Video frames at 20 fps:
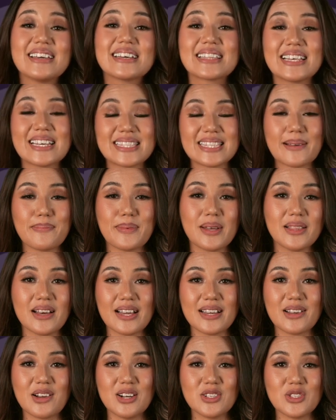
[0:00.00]
Click that bell
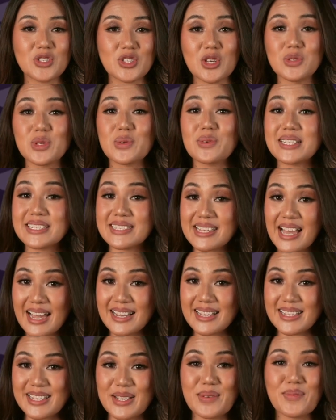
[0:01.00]
icon so you'll know
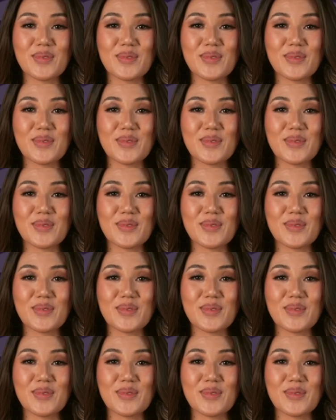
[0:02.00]
exactly